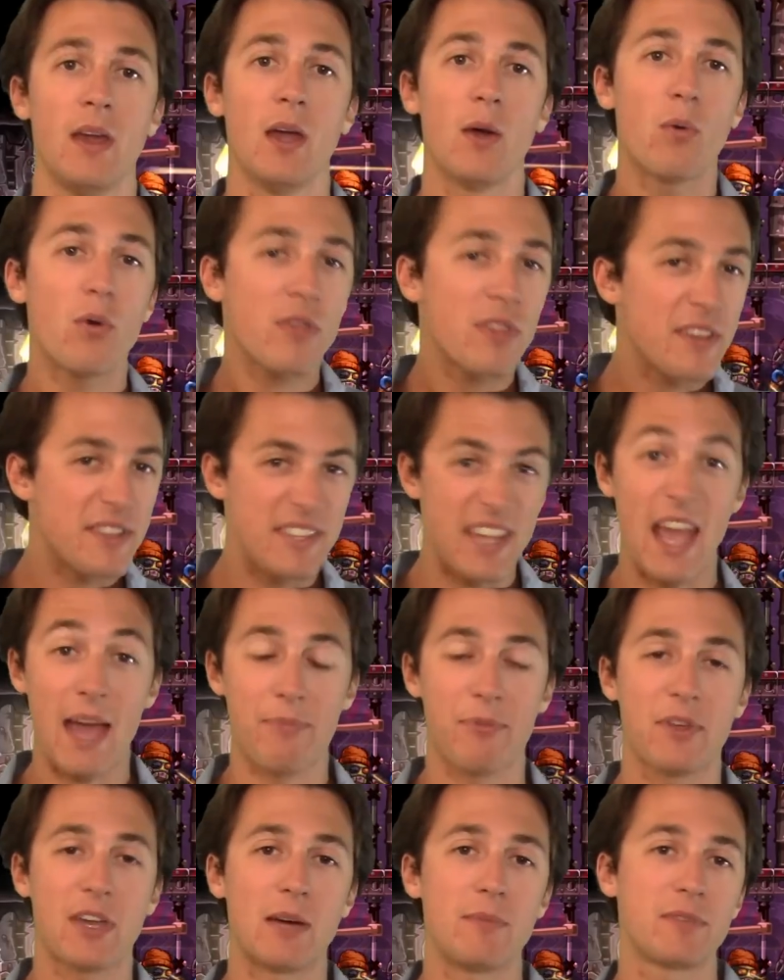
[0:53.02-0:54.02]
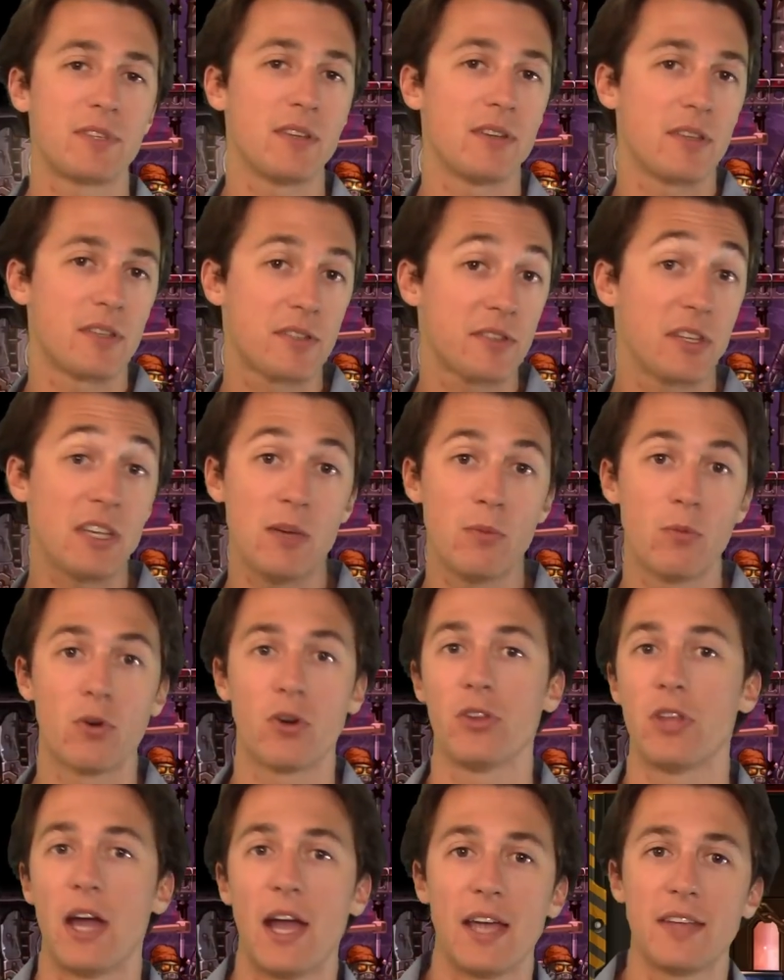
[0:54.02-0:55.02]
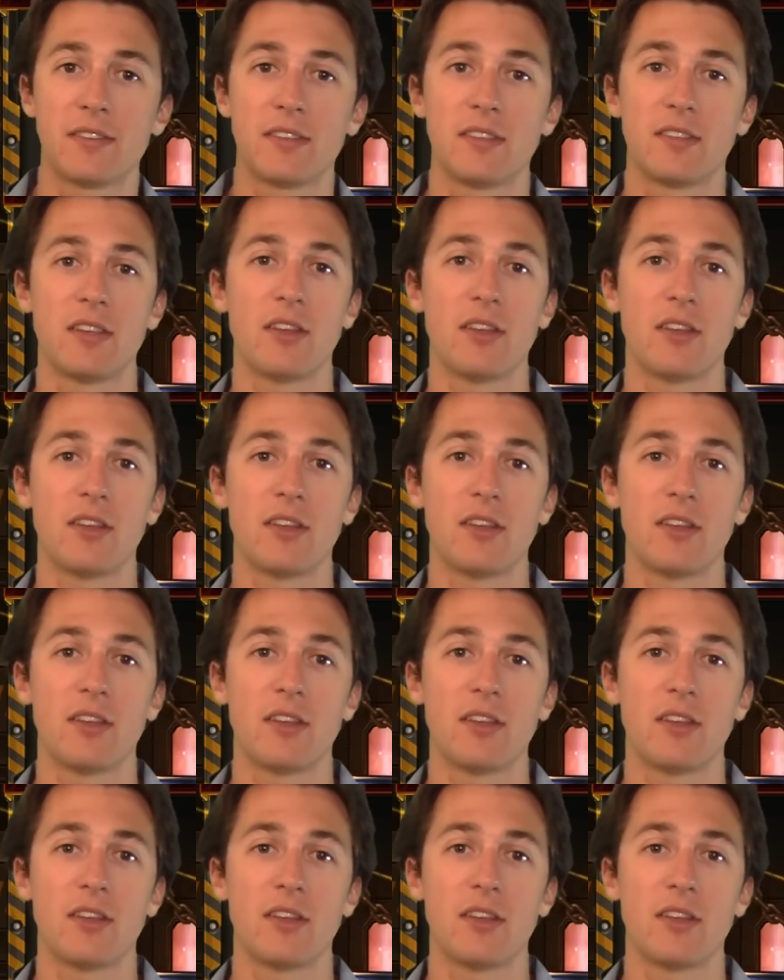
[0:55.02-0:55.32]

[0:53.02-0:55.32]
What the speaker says: Where the depth comes into Steamworld Heist is